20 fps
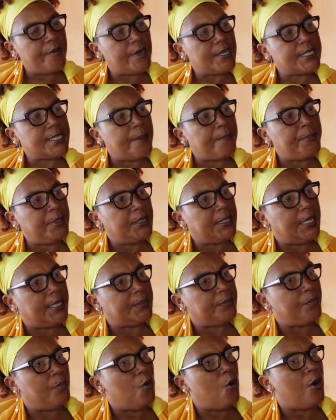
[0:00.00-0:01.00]
for example,
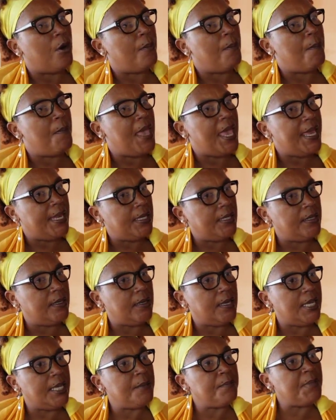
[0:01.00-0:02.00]
that more men
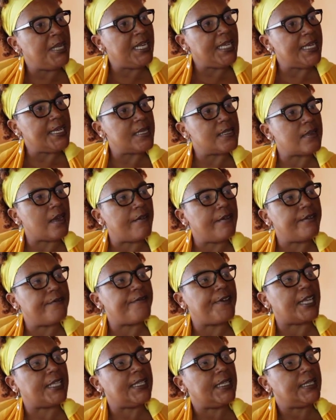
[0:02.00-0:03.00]
in Belize are
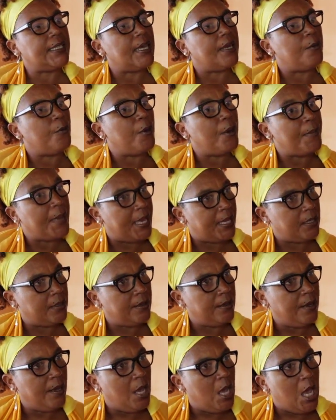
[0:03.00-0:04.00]
infected than women.
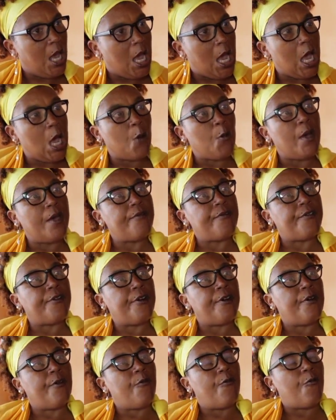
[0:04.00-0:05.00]

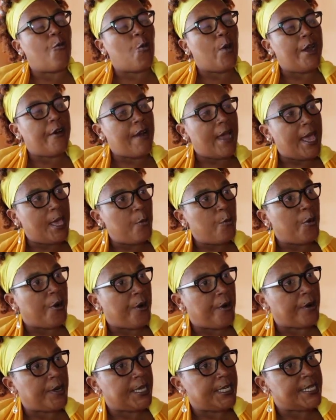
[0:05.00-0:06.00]
However, where I
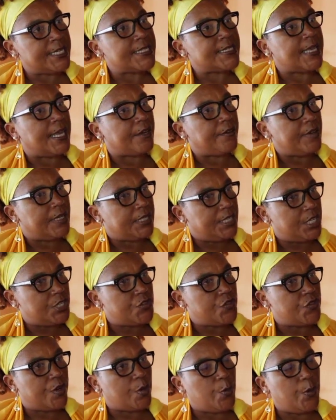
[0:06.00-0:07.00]
work in the Sand Creek
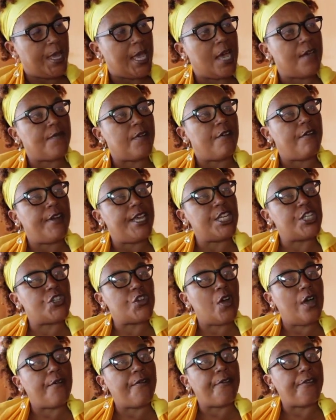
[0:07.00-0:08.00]
District, we have a
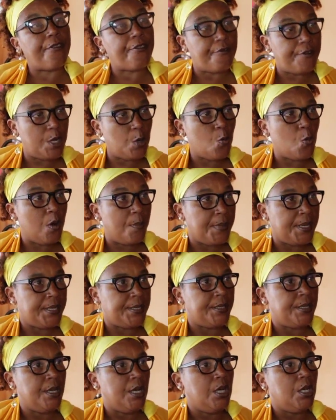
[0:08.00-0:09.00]
ratio of 3
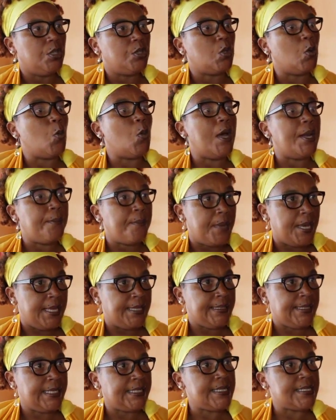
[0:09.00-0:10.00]
women to 1
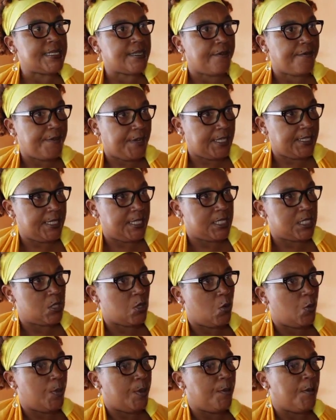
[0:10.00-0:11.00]
man that is affected.
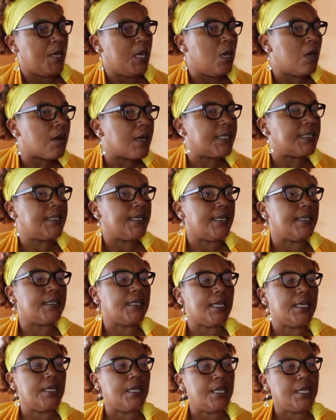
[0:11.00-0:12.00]
So we look at
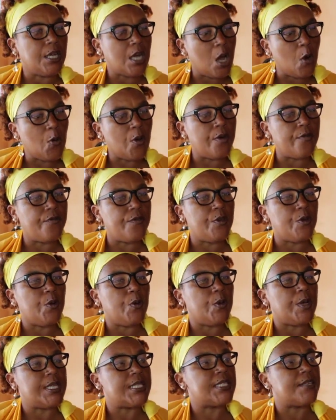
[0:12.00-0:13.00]
it, in our
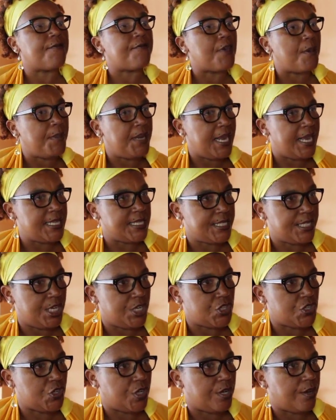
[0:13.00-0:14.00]
view, it's the
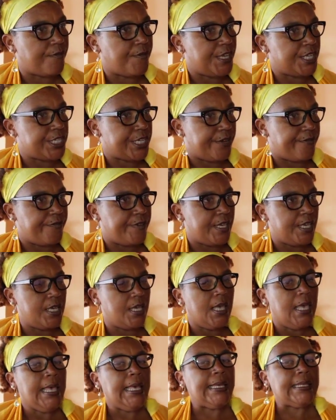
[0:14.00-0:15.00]
feminization of
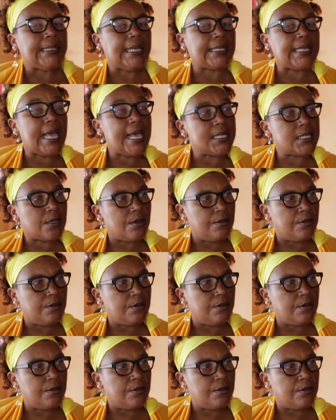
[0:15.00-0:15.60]
HIV that has